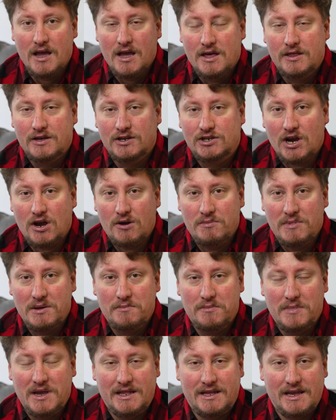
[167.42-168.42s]
The
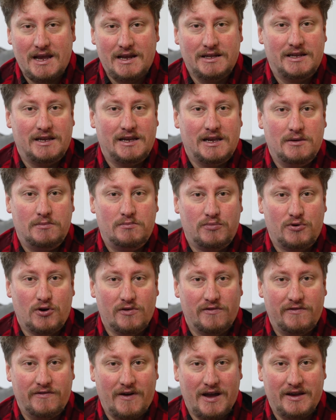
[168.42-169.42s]
Xiaomi Mi10T Pro
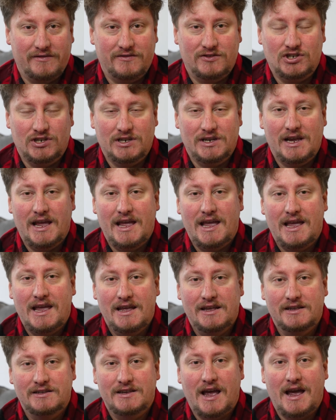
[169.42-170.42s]
5G
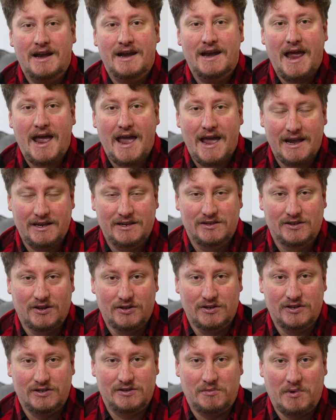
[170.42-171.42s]
is an
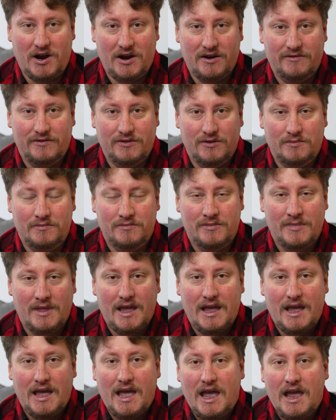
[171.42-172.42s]
excellent smartphone.
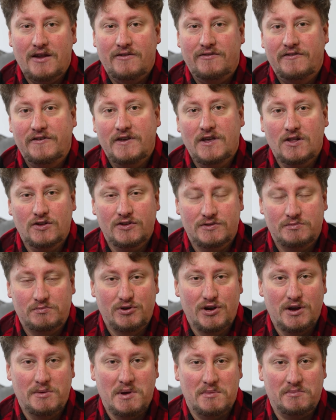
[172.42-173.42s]
It feels
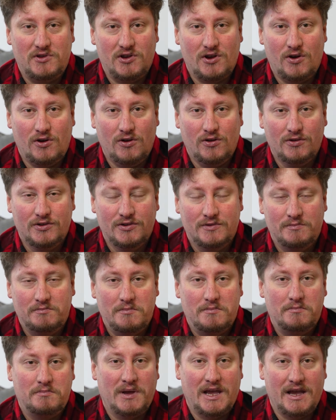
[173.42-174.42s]
premium to hold,
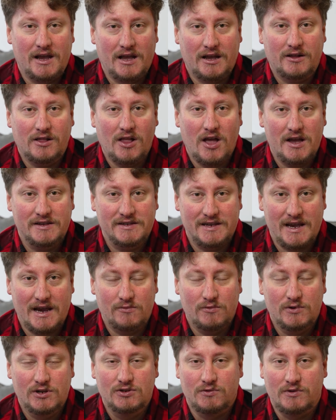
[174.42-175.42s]
being a glass
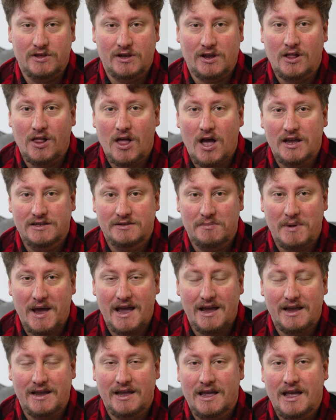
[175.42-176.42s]
sandwich with a glass
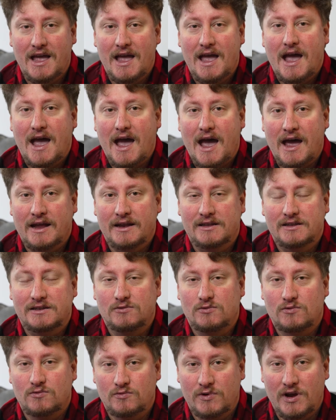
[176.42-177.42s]
back and
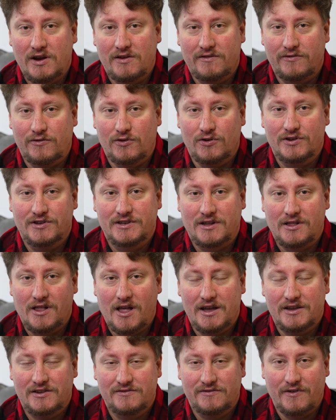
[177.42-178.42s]
reinforced
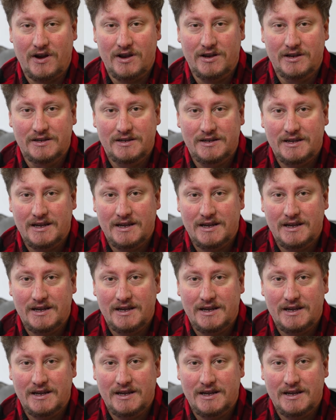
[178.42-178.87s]
glass front.